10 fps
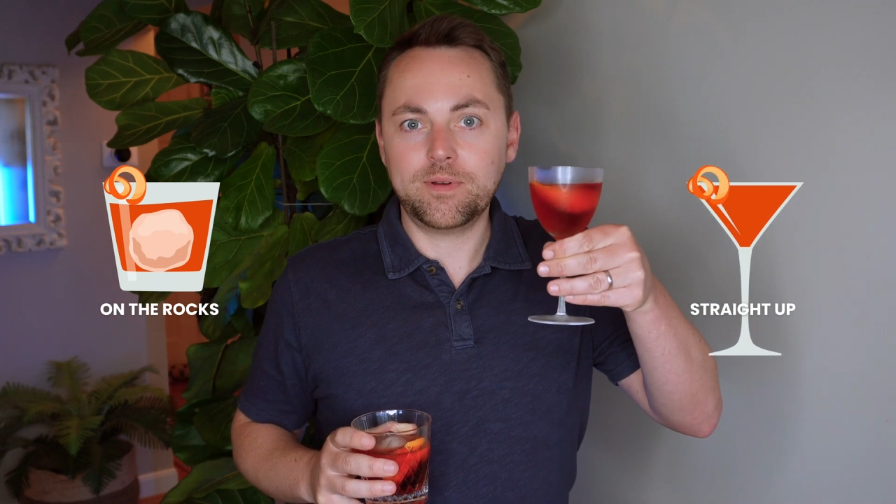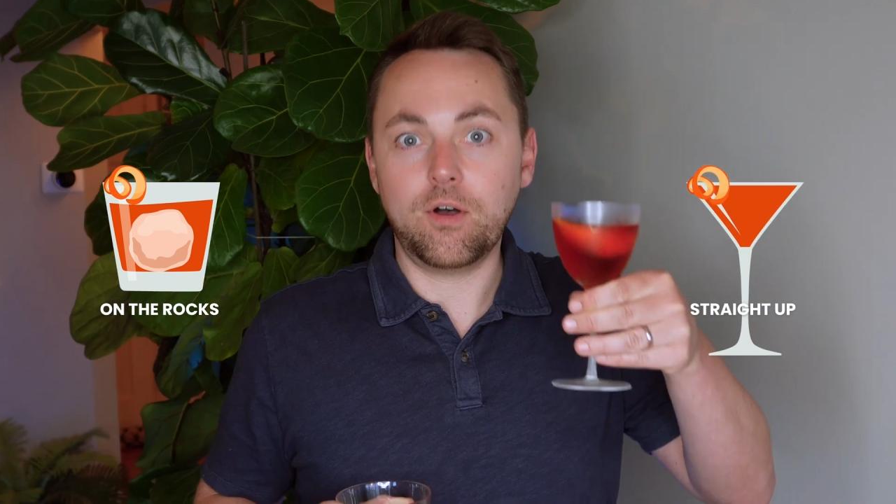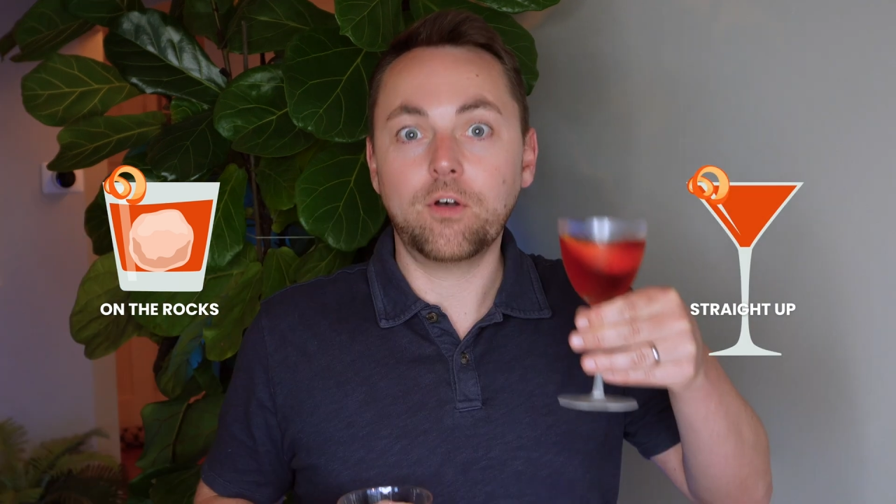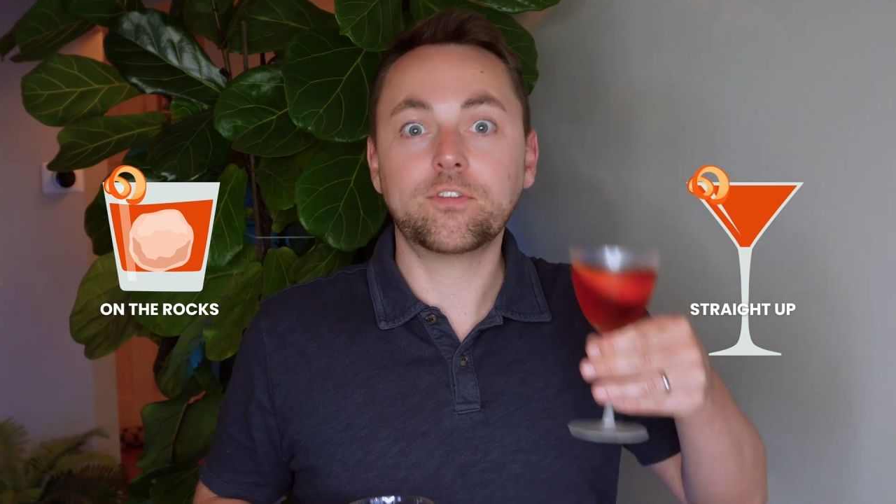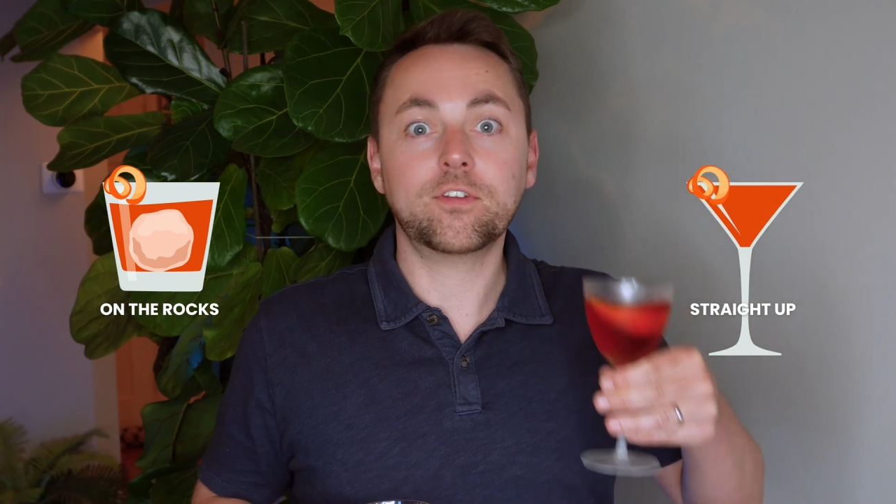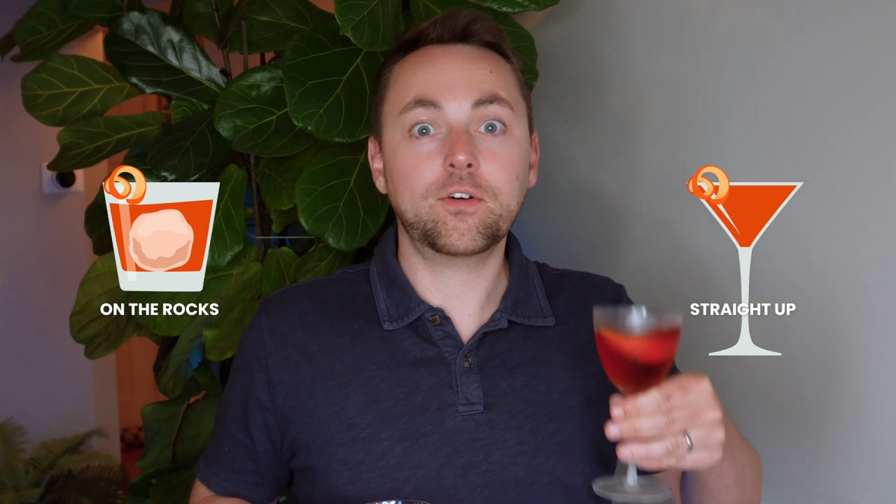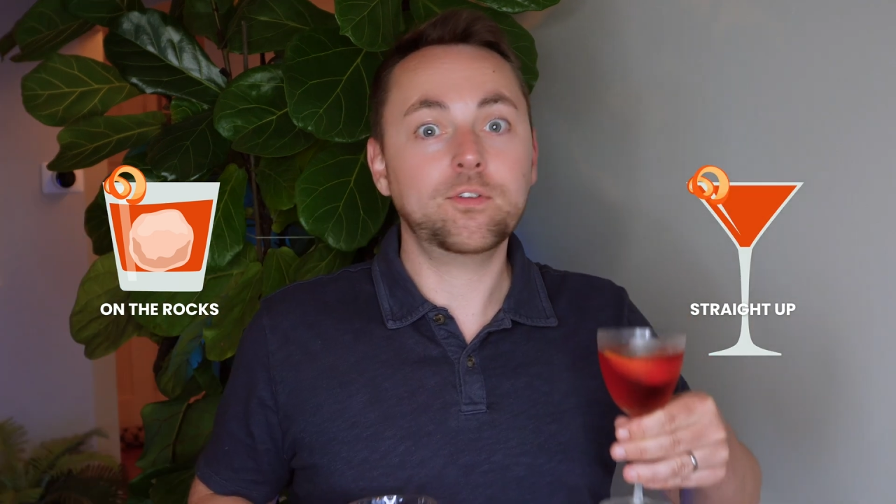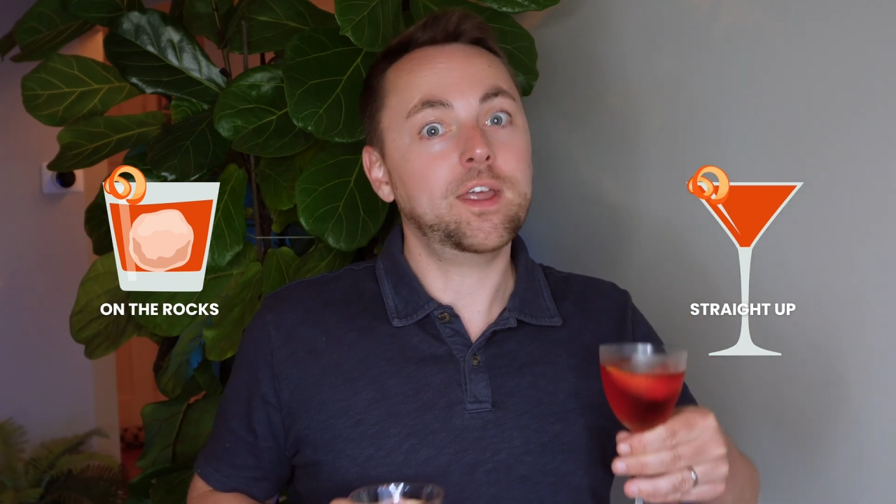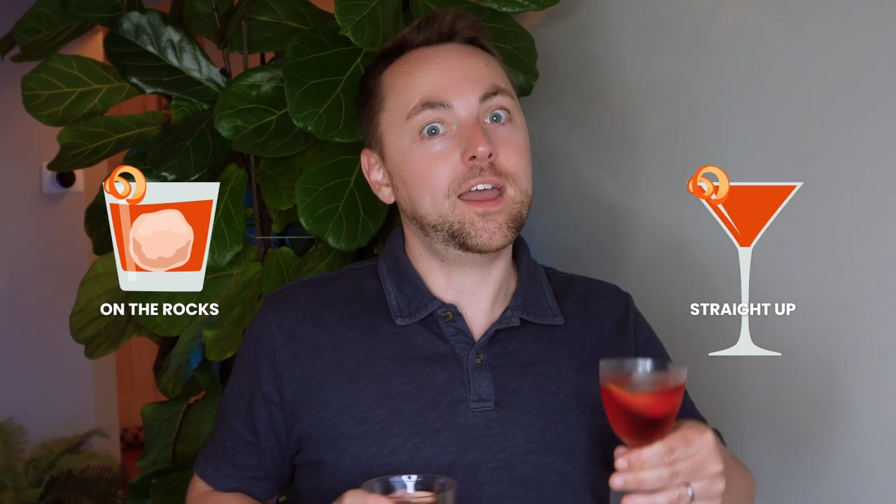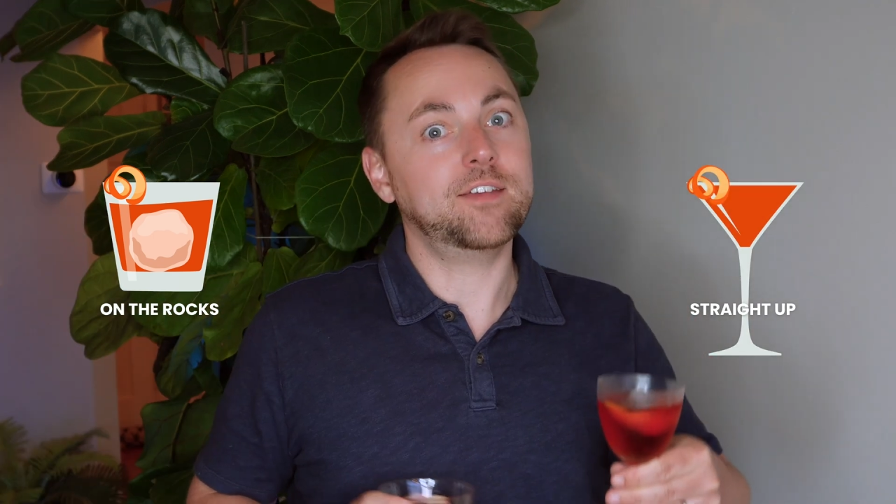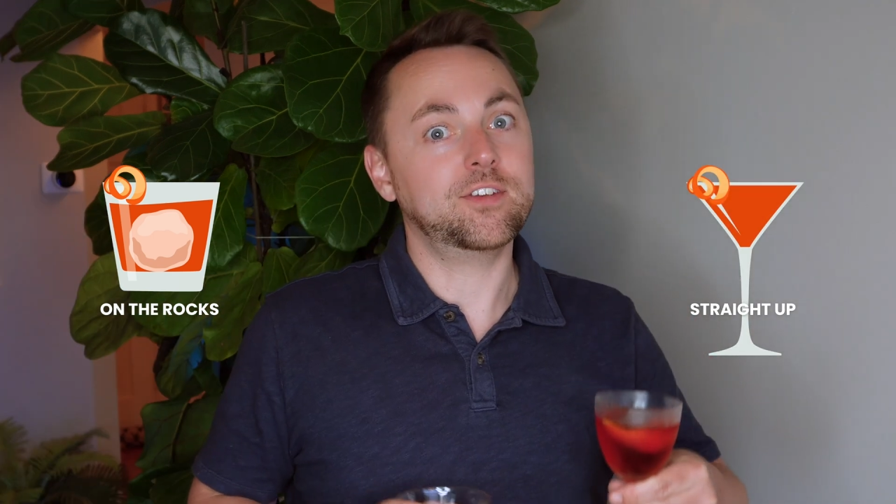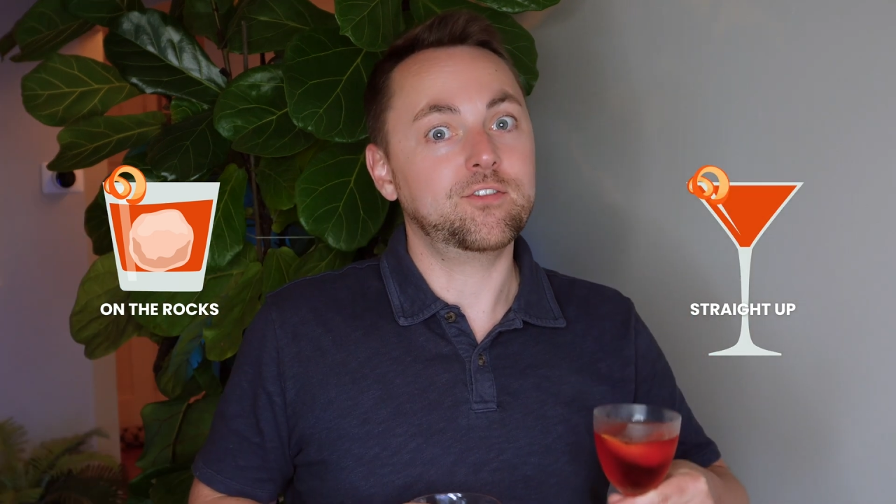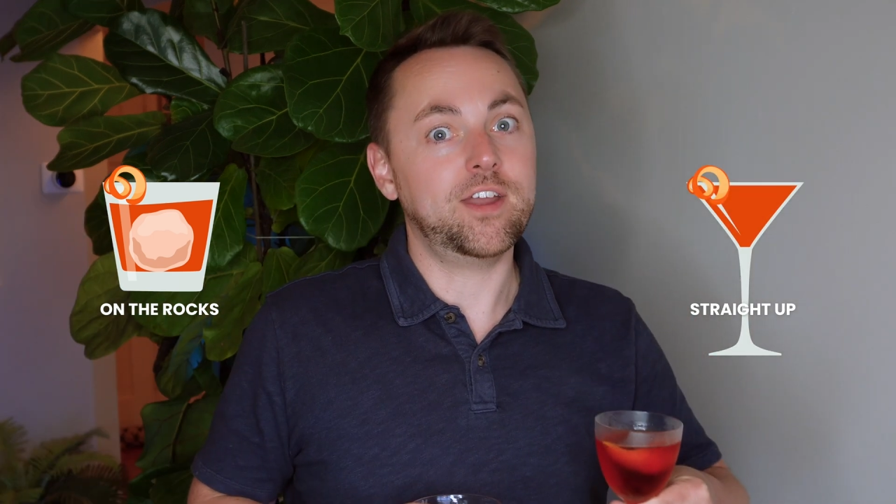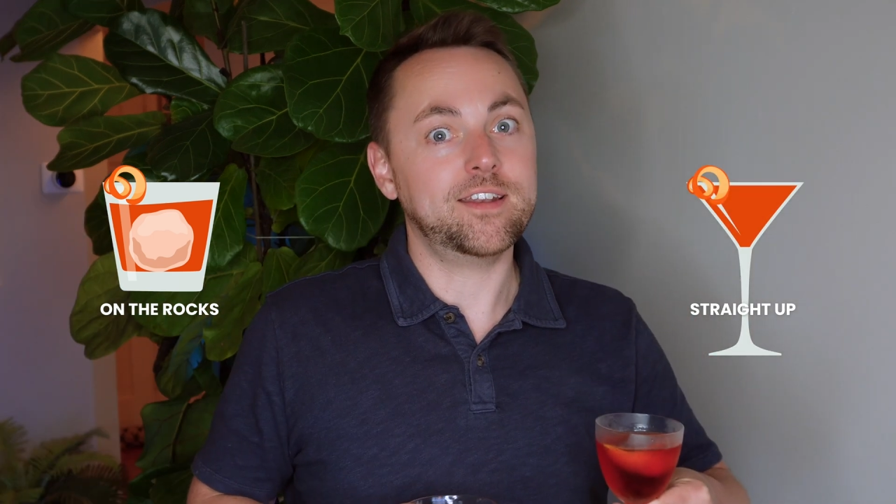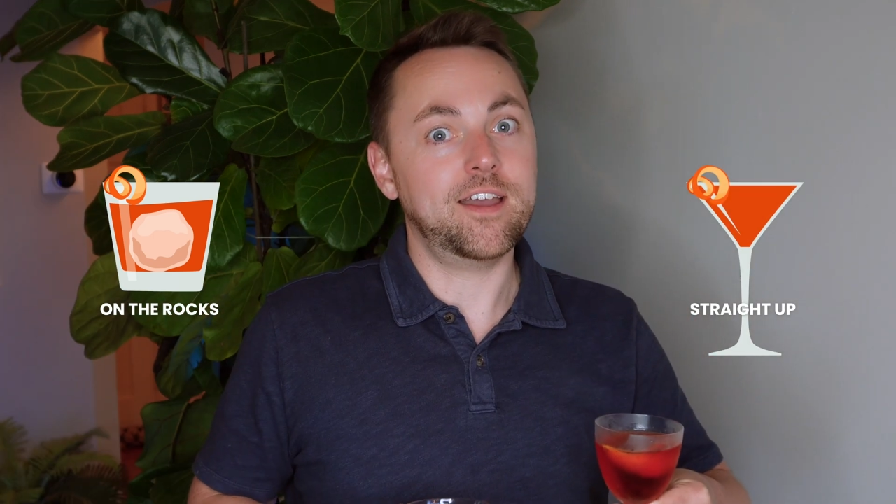also known as a
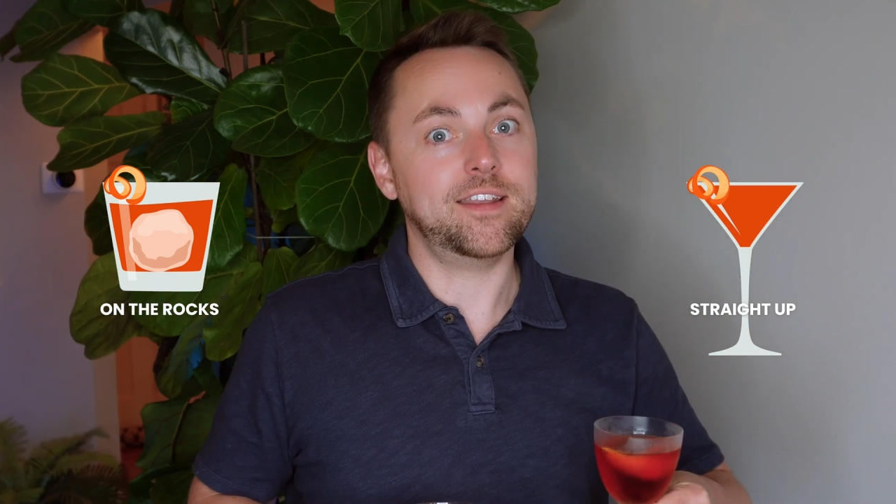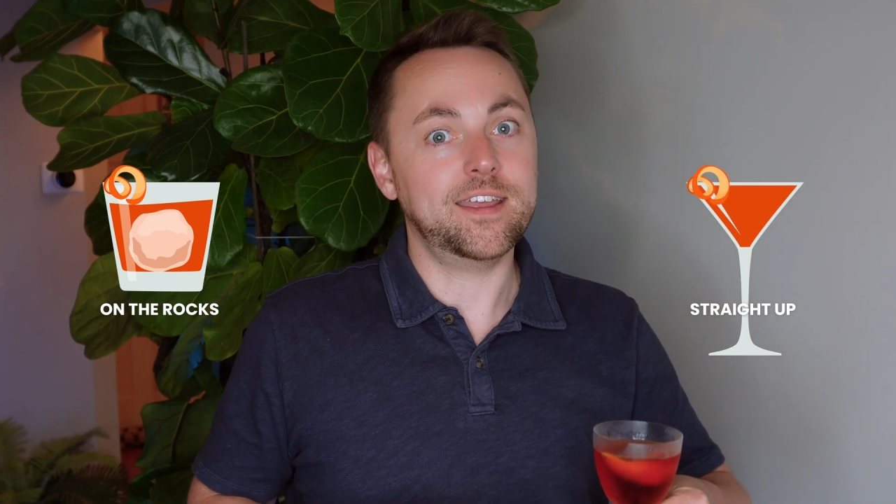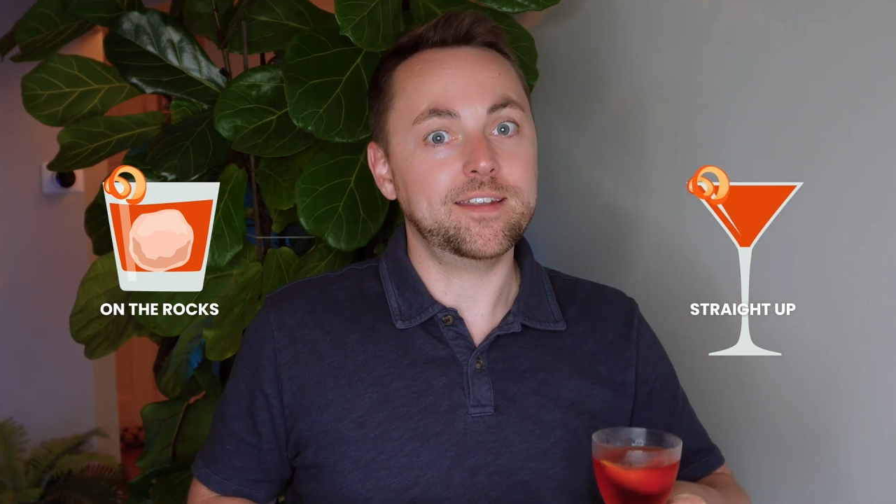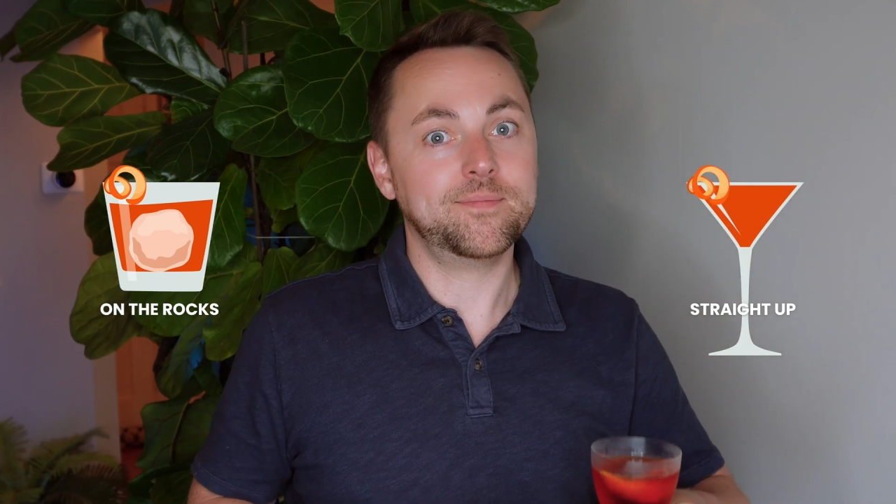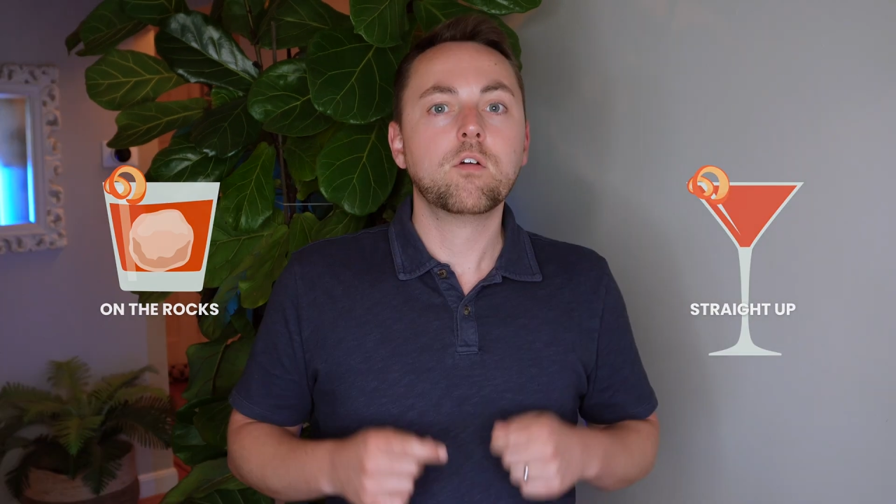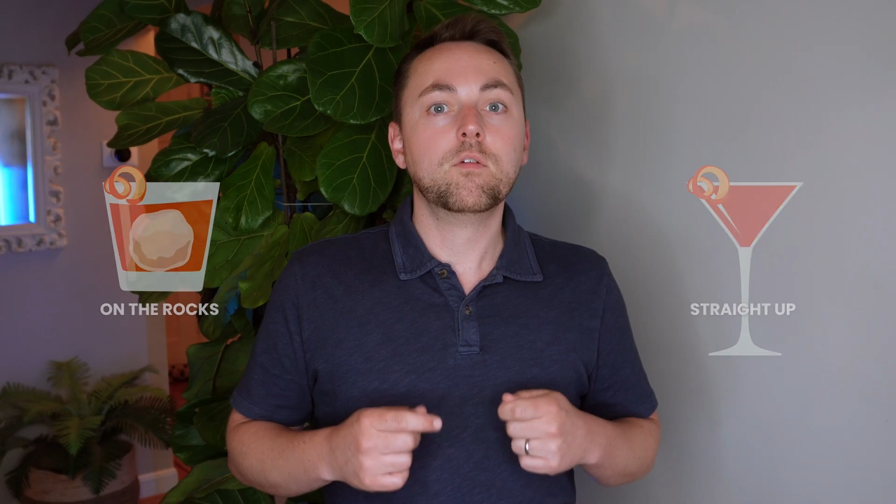great night in.